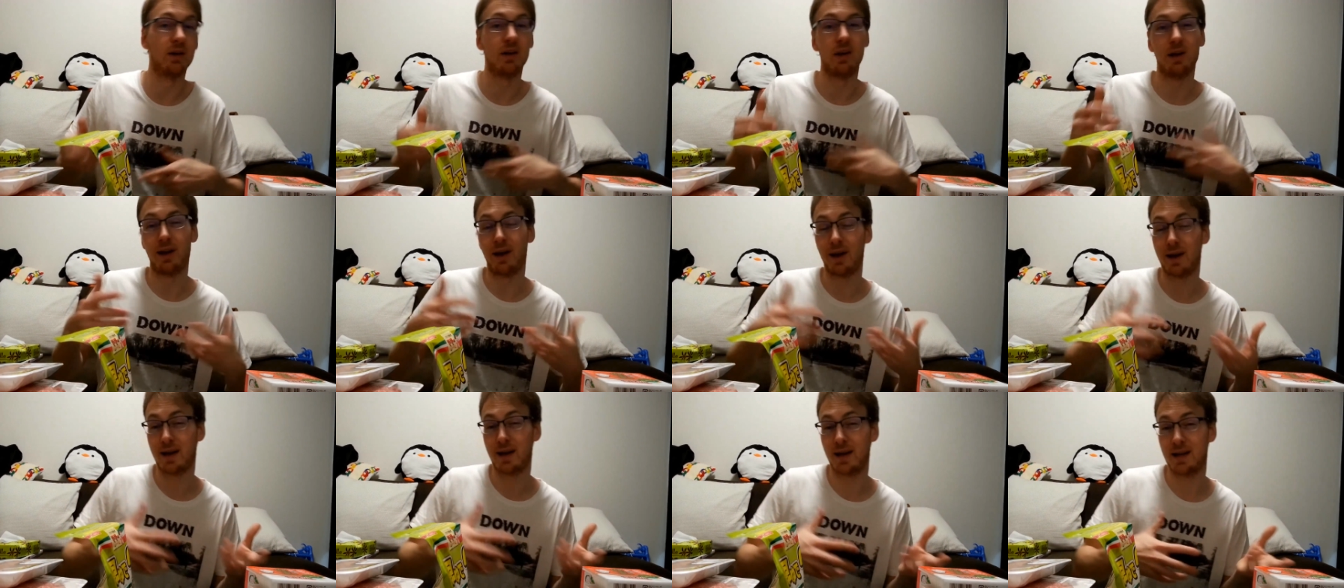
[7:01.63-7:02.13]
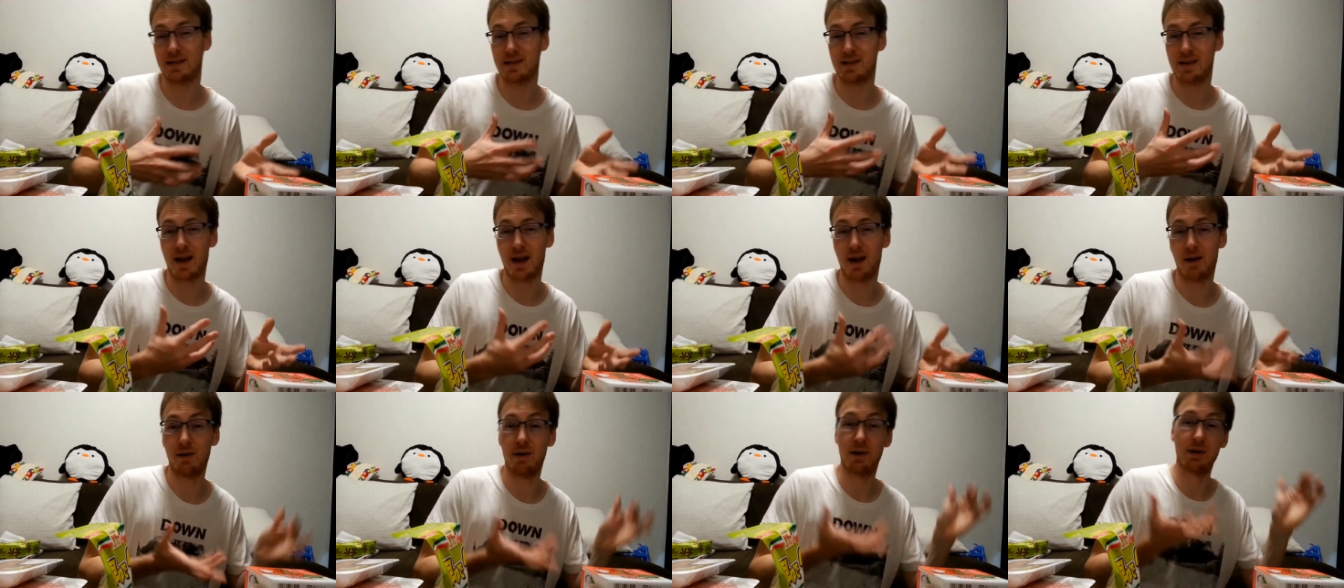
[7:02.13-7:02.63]
and you like
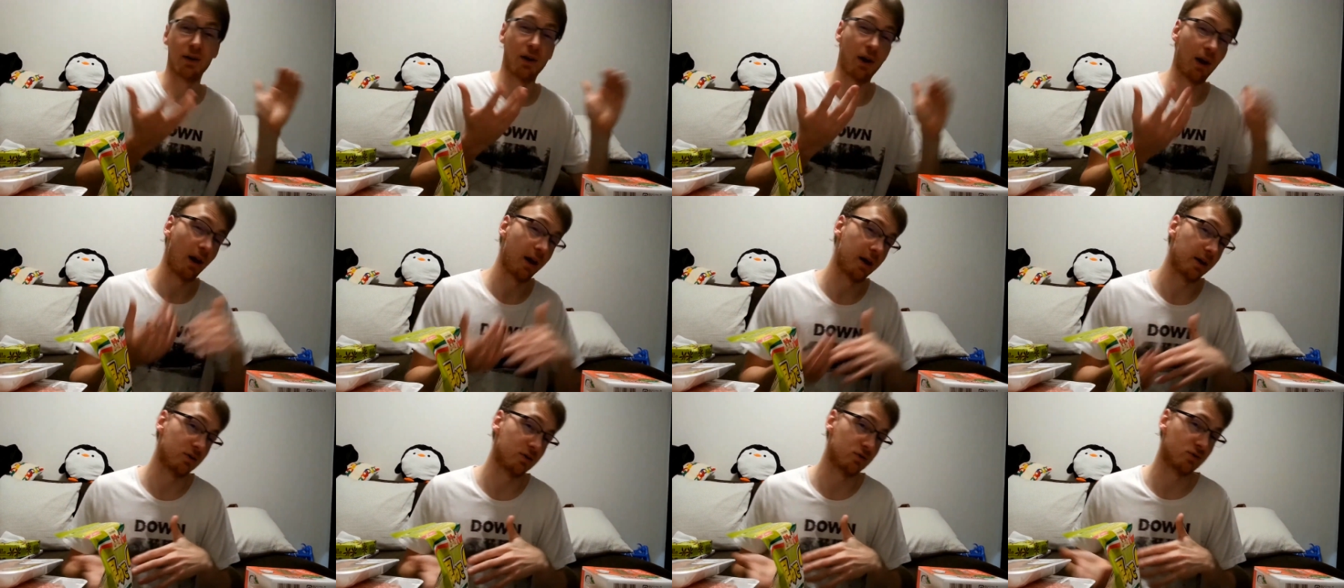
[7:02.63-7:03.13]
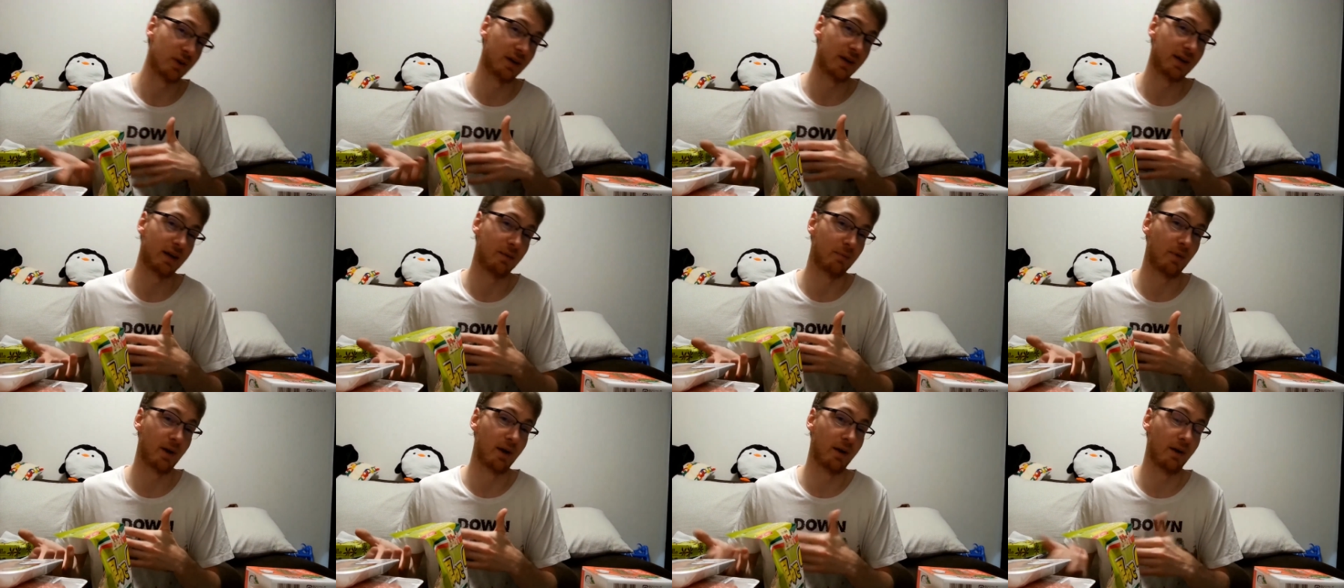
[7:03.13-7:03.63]
eating out and you like
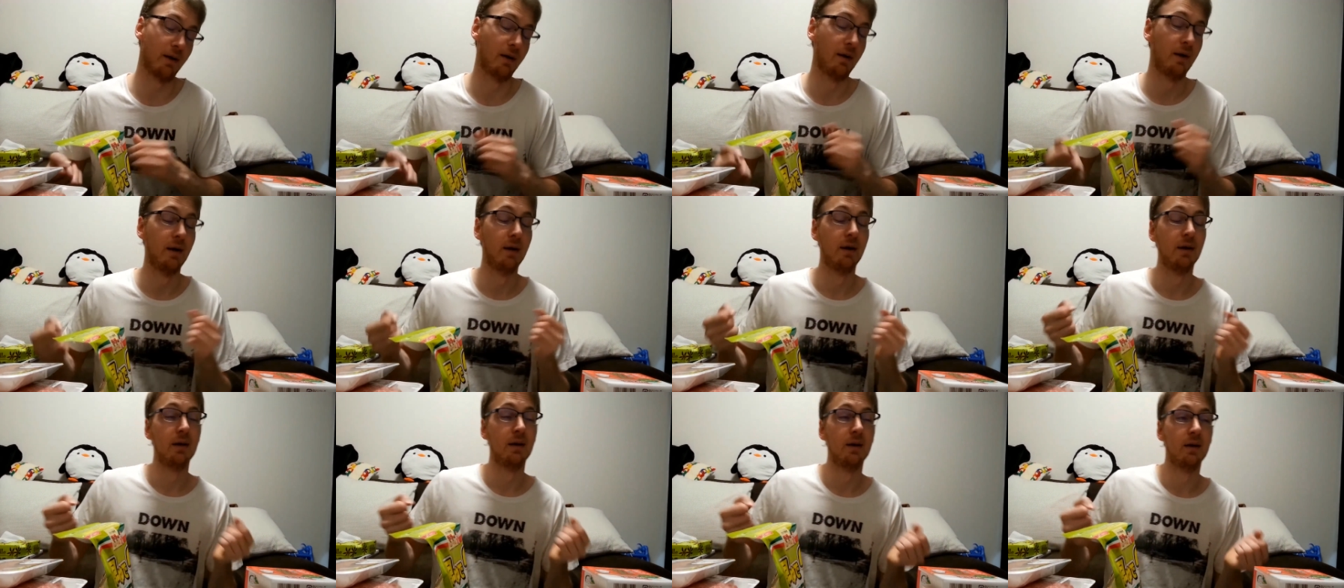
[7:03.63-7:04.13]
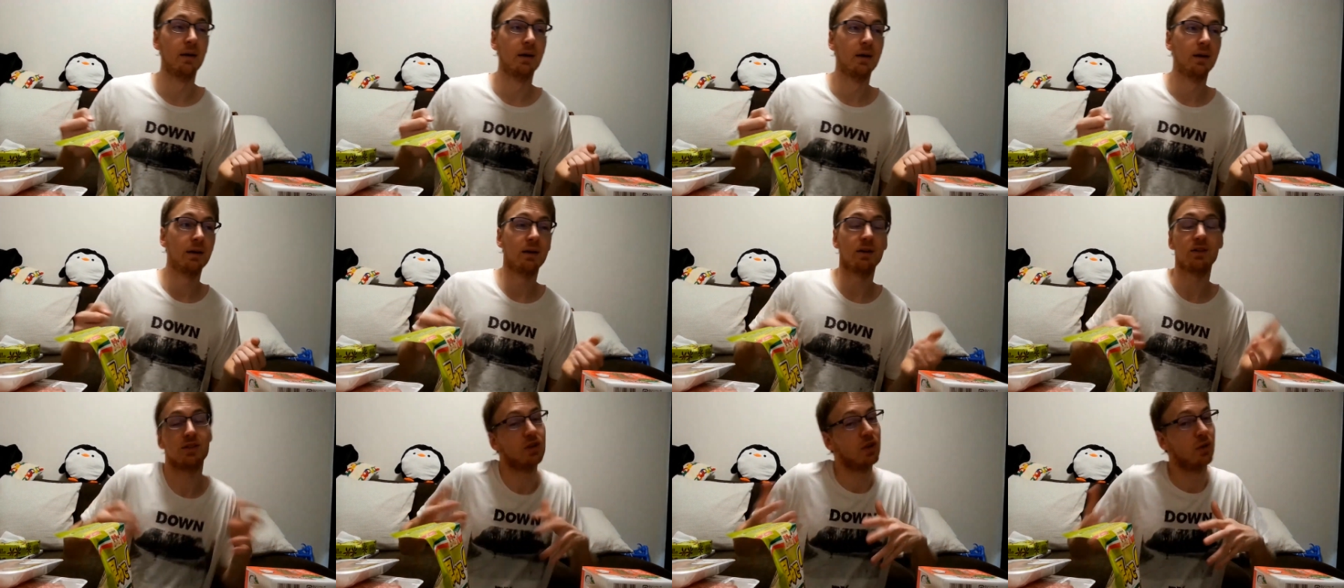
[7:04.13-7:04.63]
drinking beer.
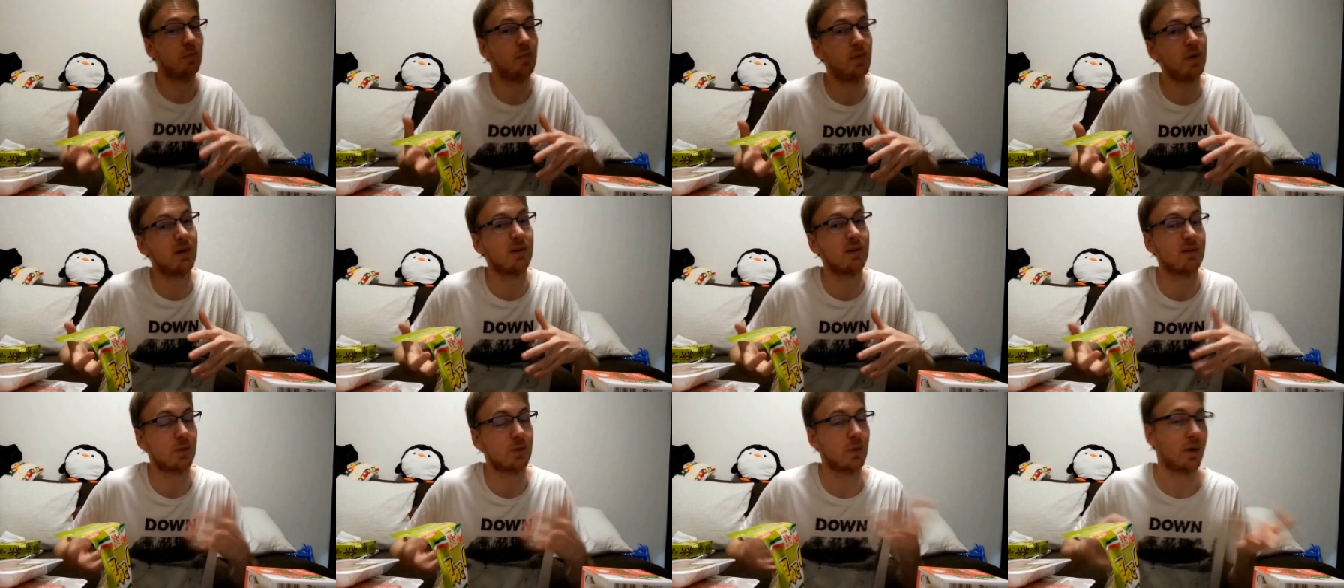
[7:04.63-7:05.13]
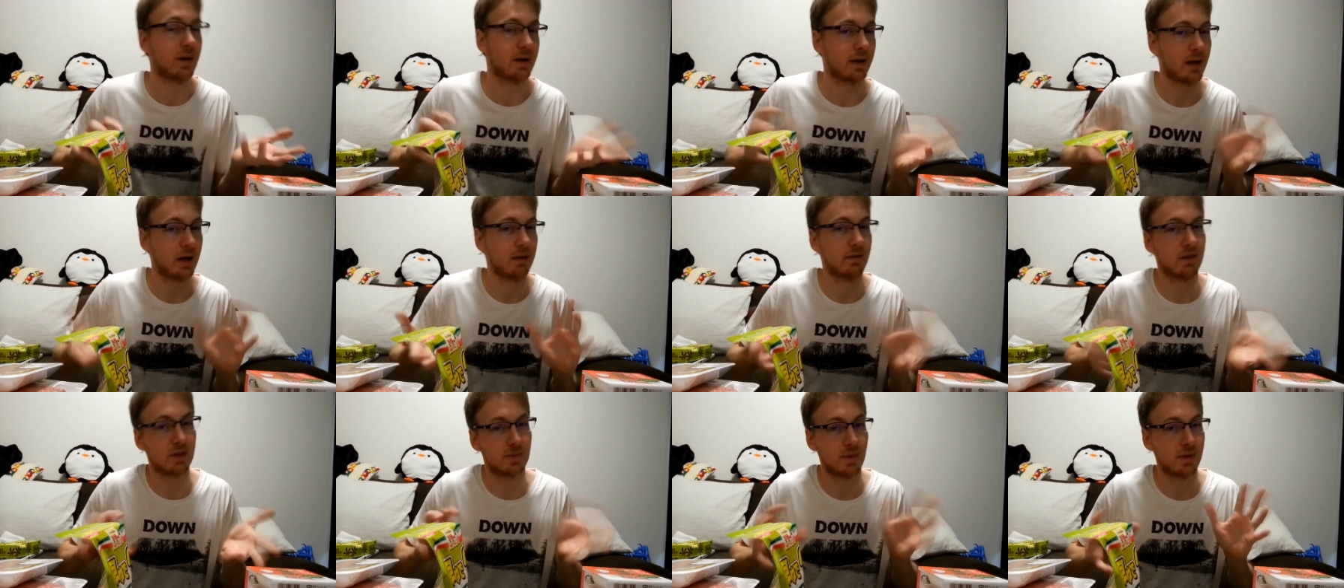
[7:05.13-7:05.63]
Because, you know, beer is quite
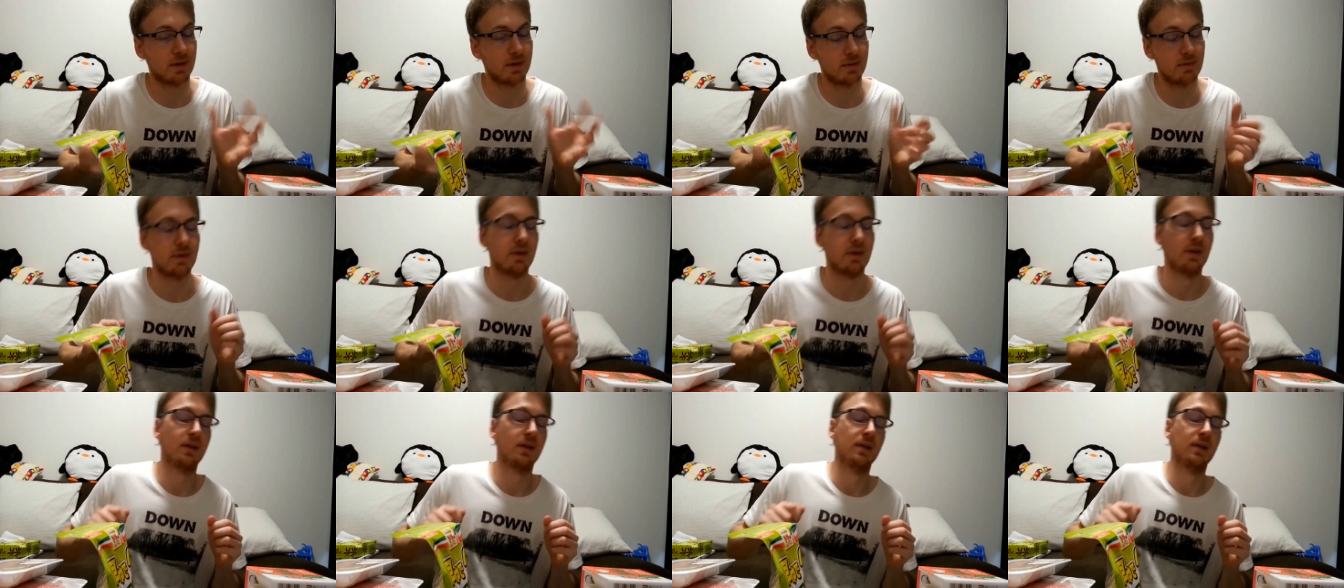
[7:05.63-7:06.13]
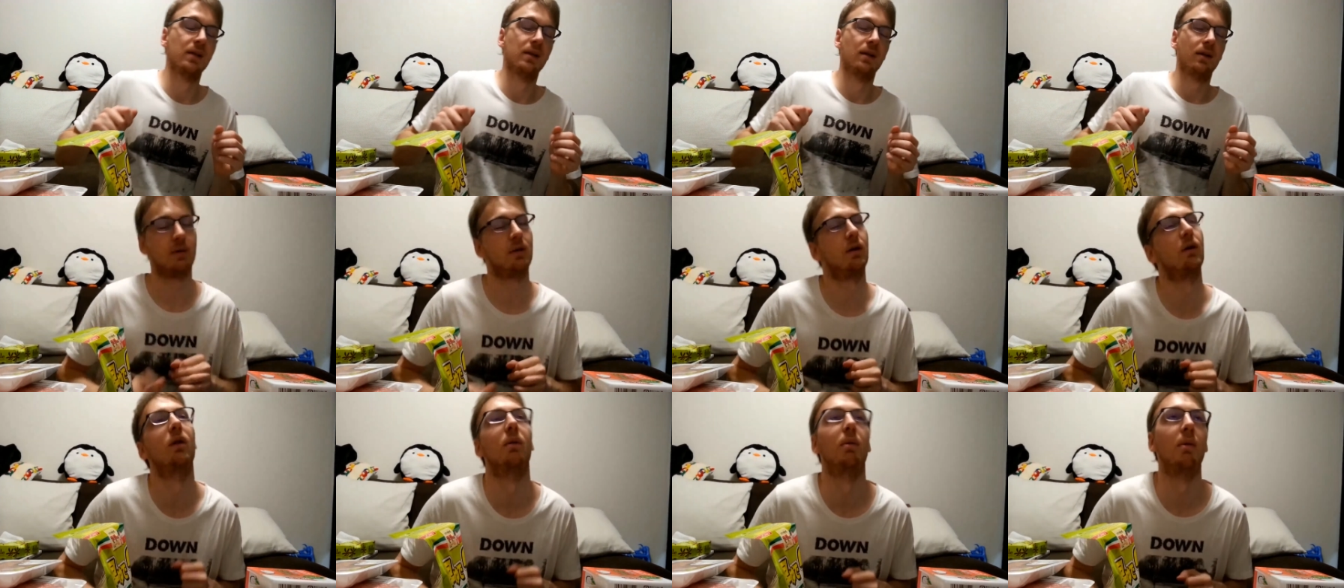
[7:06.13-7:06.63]
kind of
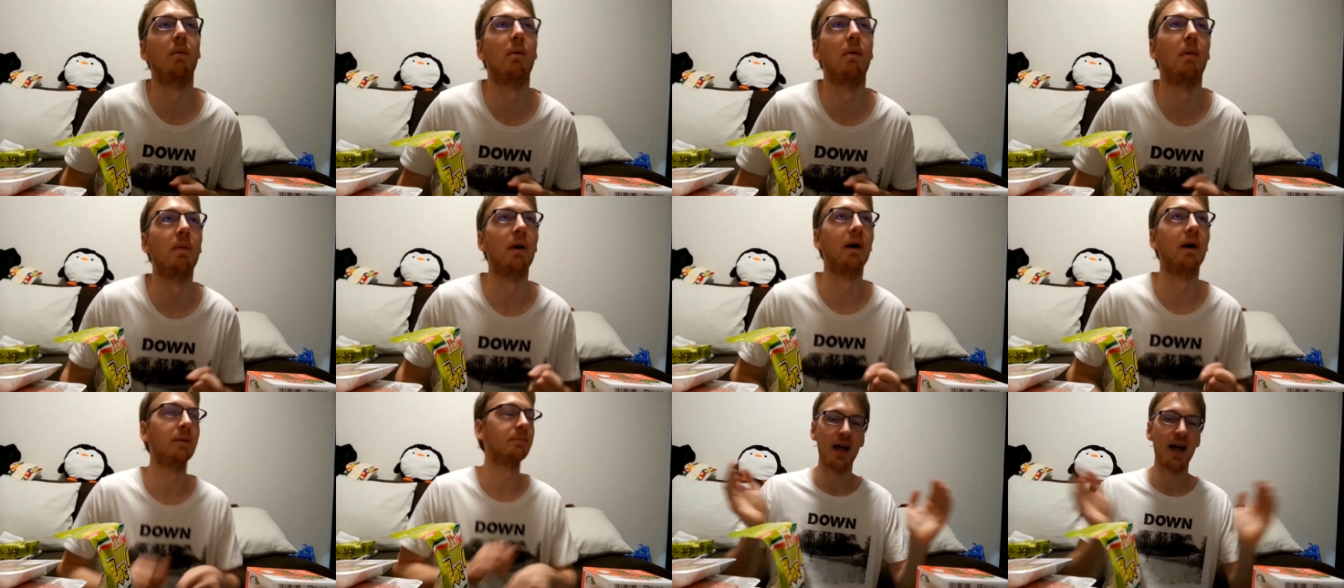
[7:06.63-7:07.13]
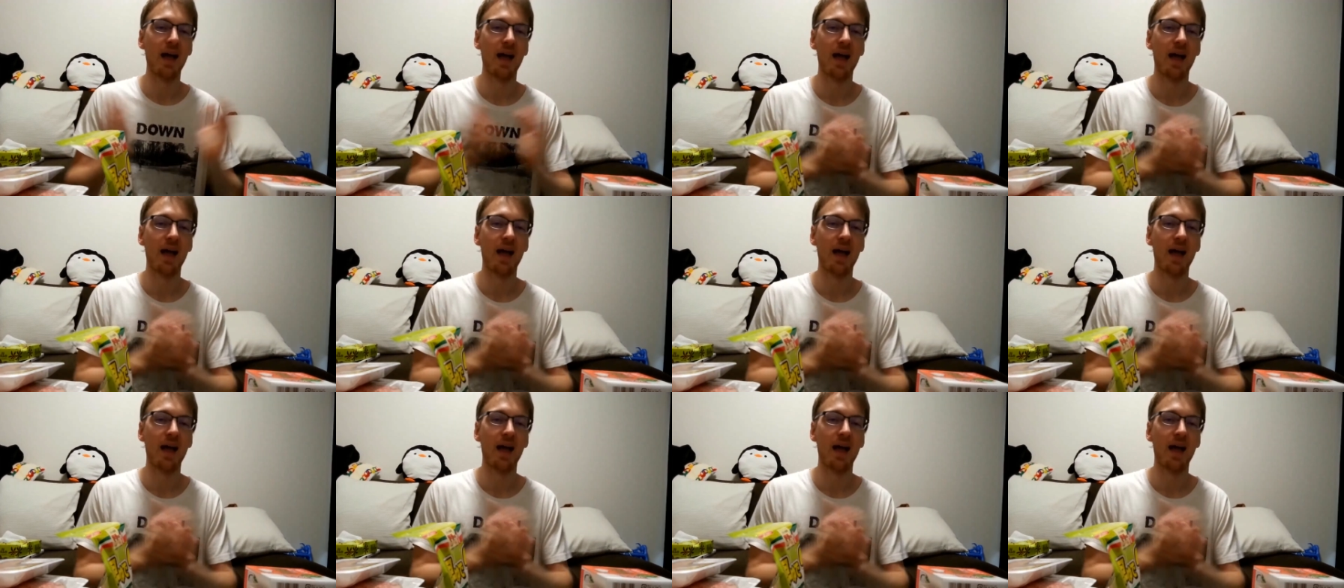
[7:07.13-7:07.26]
expensive.